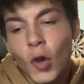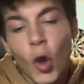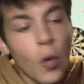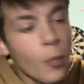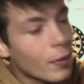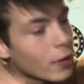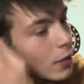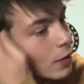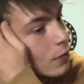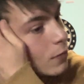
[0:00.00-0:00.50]

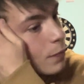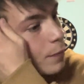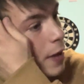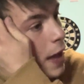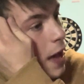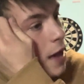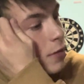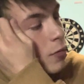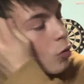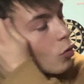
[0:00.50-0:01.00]
coping in
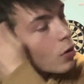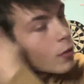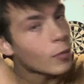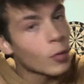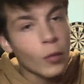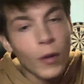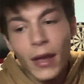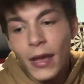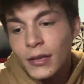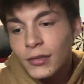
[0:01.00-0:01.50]
bad, horrible
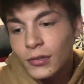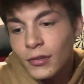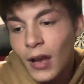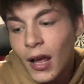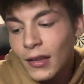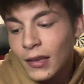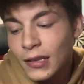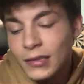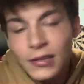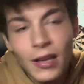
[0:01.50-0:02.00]
ways is
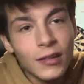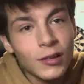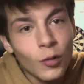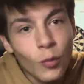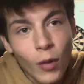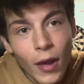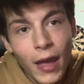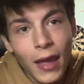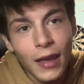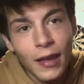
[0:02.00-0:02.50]
not the
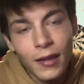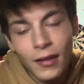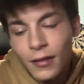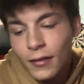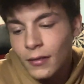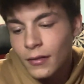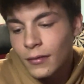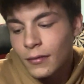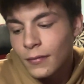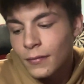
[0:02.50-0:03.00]
way.
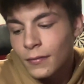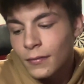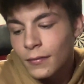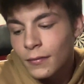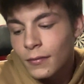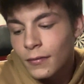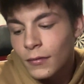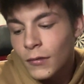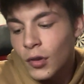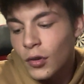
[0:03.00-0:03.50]

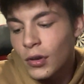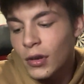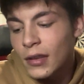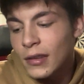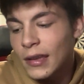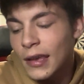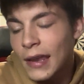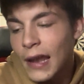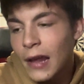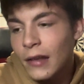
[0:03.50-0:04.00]
You need
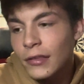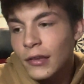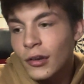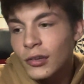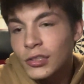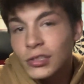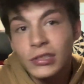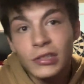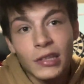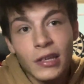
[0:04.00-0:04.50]
to get out there
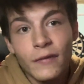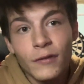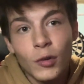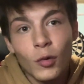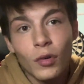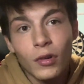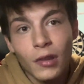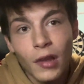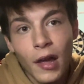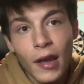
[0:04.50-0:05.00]
and just live
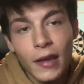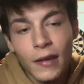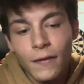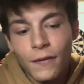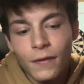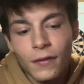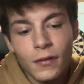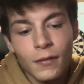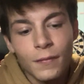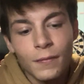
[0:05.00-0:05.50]
your
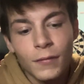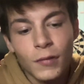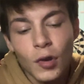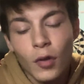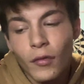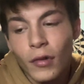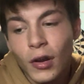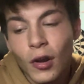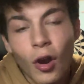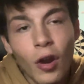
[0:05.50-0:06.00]
life.
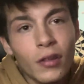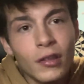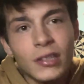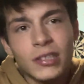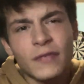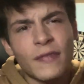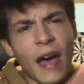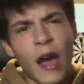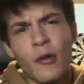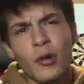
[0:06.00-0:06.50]

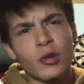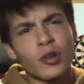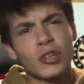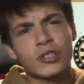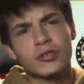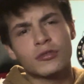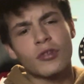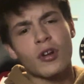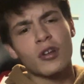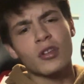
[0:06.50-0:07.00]
Regardless of how it
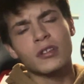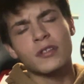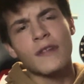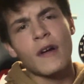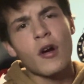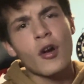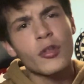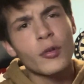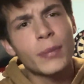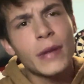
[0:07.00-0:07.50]
looks, regardless of
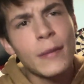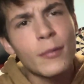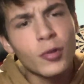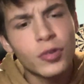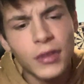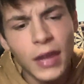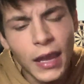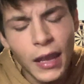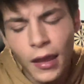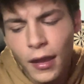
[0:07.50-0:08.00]
how other people
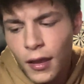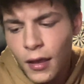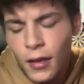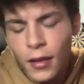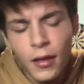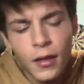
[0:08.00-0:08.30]
think.